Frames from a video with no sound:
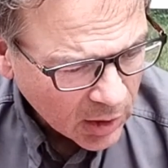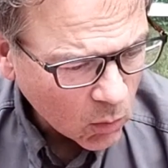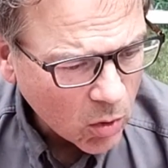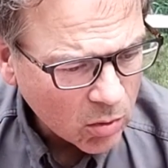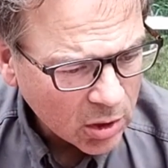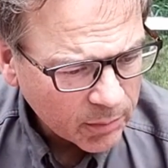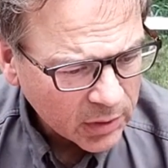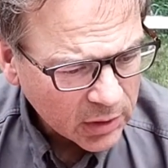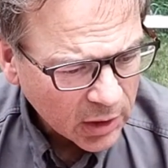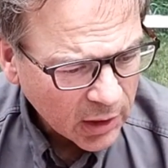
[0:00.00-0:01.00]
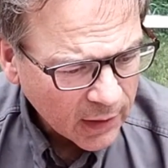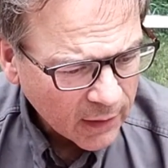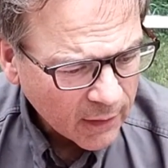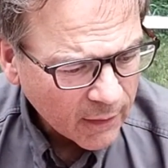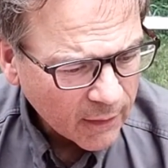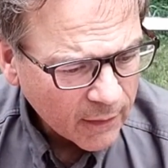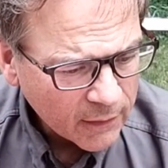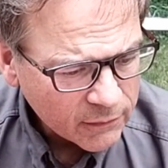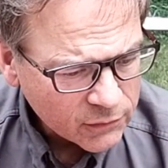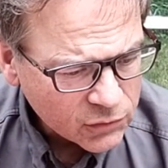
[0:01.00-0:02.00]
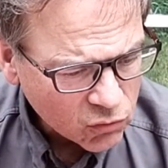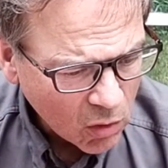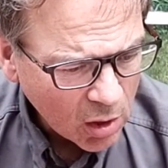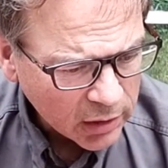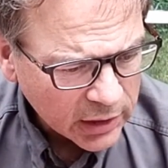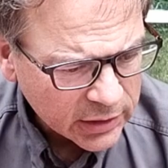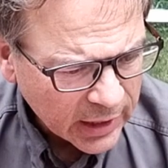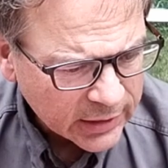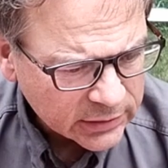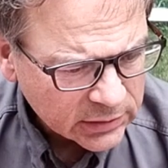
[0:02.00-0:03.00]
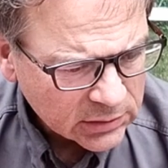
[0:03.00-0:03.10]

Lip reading: and woke up in a trawling net.